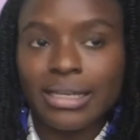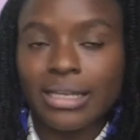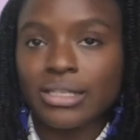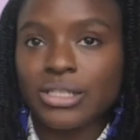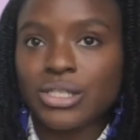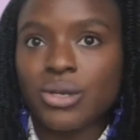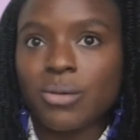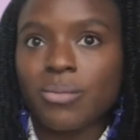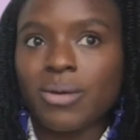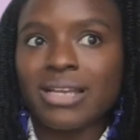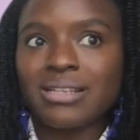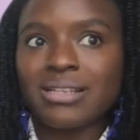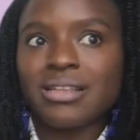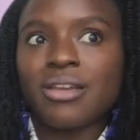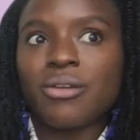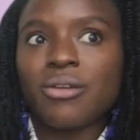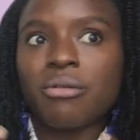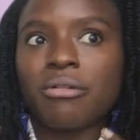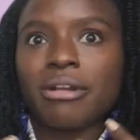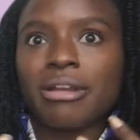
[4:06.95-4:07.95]
And so when I say
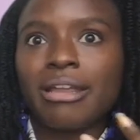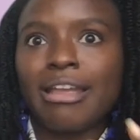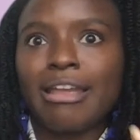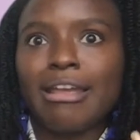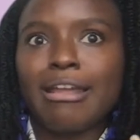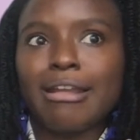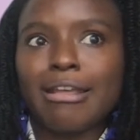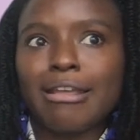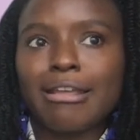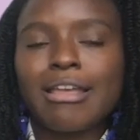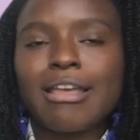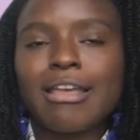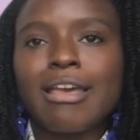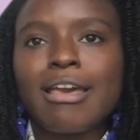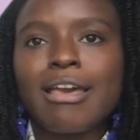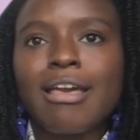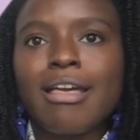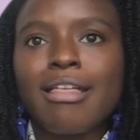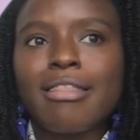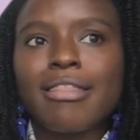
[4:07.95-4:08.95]
organic,
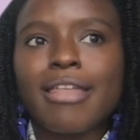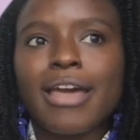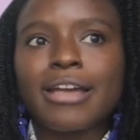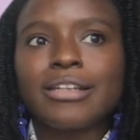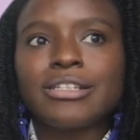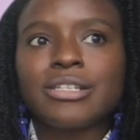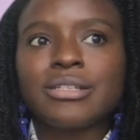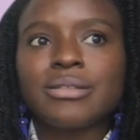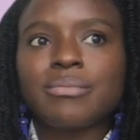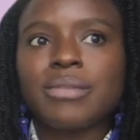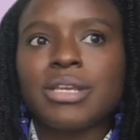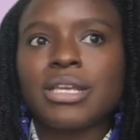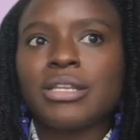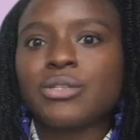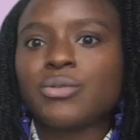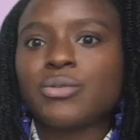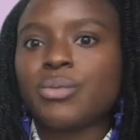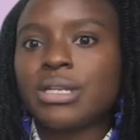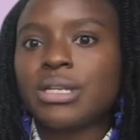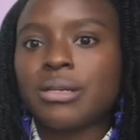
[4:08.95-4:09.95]
that just
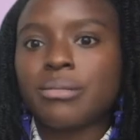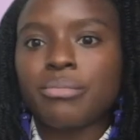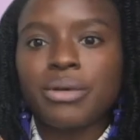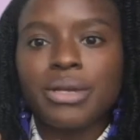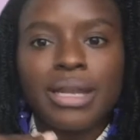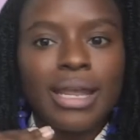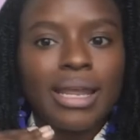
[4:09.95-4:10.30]
means we didn't put